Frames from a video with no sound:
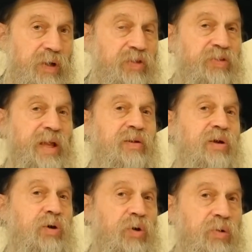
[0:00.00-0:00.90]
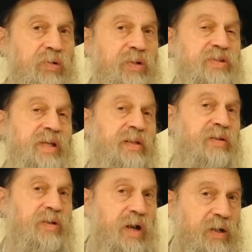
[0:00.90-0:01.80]
It's not the cold. It's not the
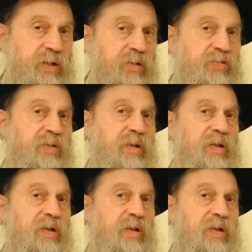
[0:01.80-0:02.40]
darkness.